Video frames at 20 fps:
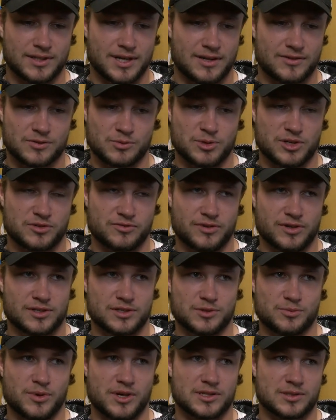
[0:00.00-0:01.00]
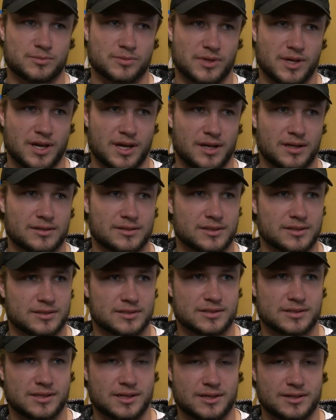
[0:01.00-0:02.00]
Have as much fun as you possibly can,
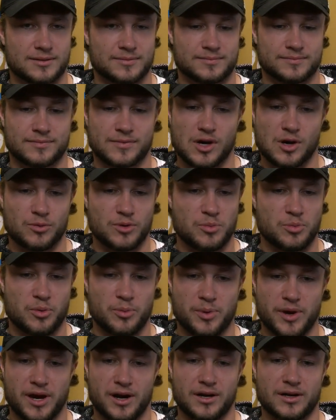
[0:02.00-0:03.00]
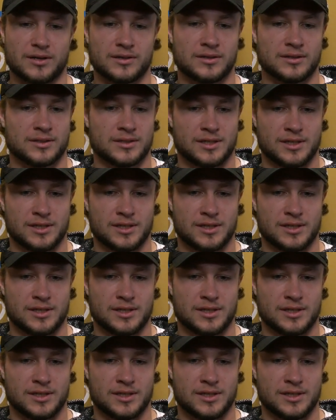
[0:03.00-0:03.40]
because I'll be prepared.